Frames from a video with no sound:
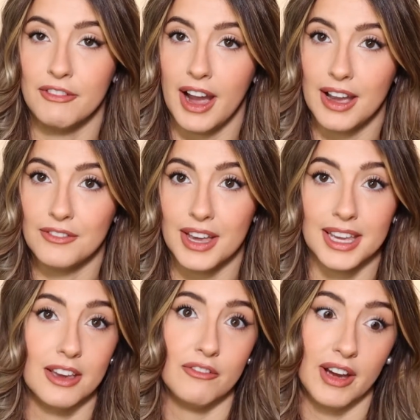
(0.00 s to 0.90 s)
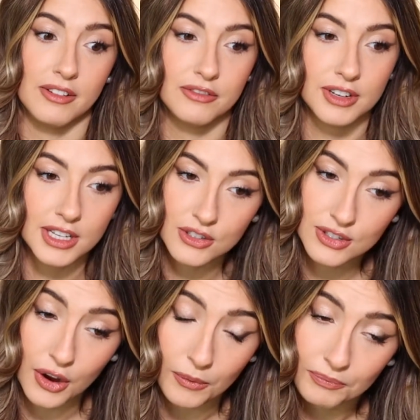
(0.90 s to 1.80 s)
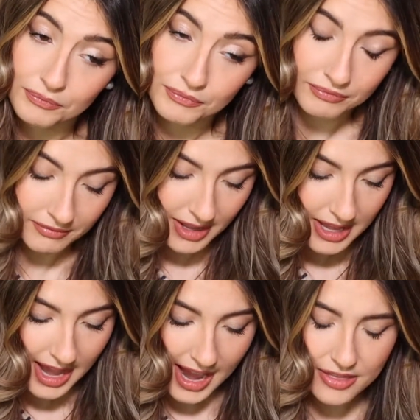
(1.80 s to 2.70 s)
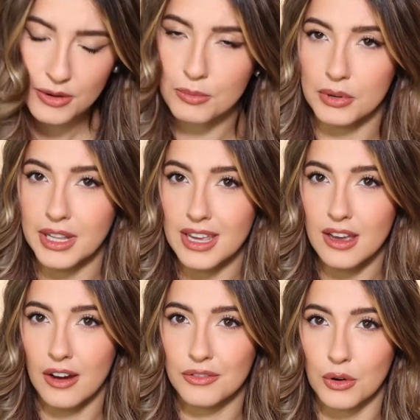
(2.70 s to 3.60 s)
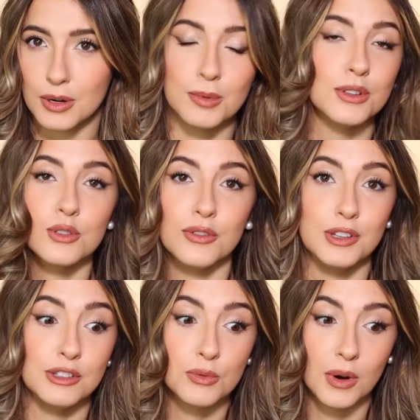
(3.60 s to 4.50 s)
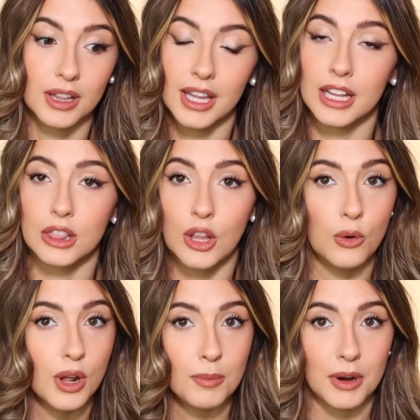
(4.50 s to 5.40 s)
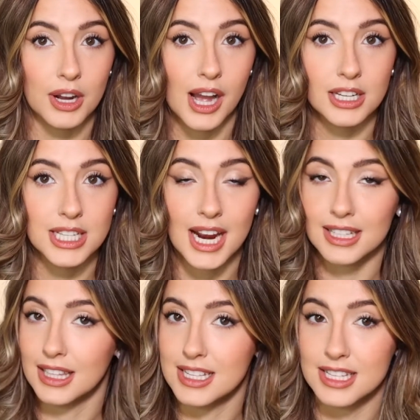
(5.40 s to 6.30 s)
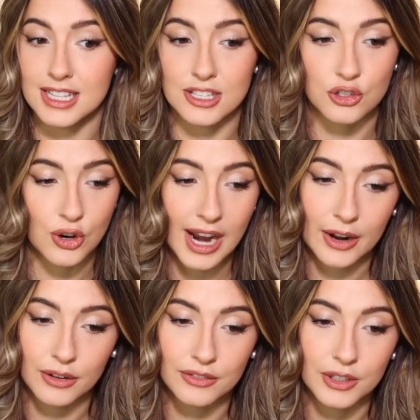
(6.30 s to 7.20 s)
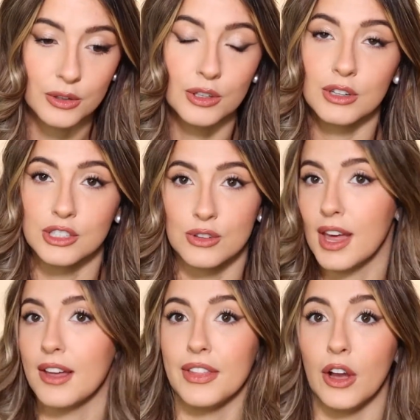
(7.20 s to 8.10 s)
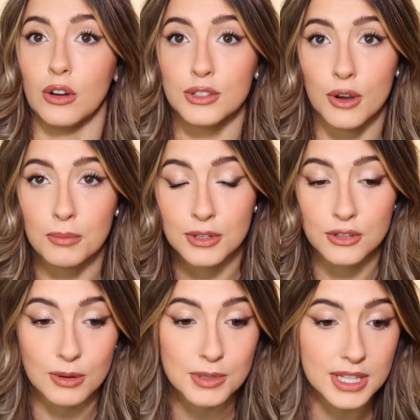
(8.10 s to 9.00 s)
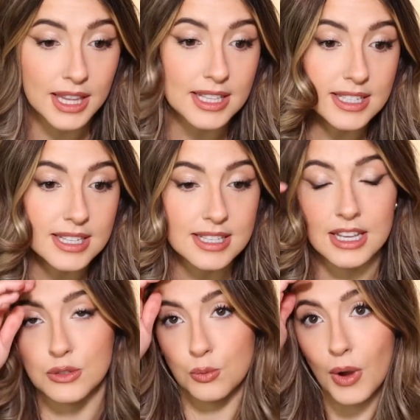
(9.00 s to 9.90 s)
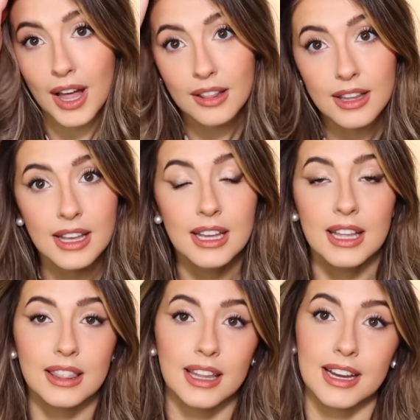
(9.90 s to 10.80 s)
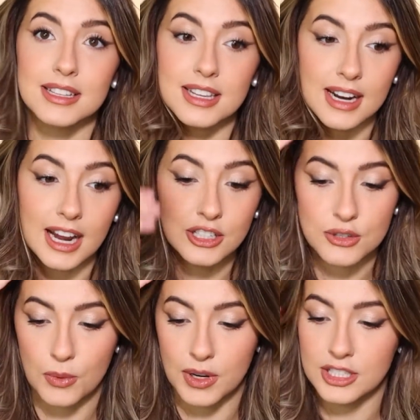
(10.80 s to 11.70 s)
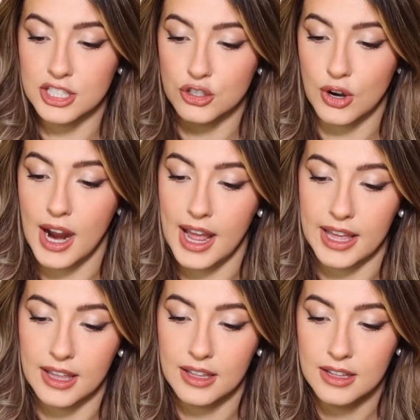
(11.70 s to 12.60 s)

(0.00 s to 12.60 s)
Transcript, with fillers: 5 and get 5 free. So, and they're pretty affordable, so if you just wanna like load up on contact lenses and try out a few, you can do that. They also have prescription lenses as well. Like I said, I just wanted to try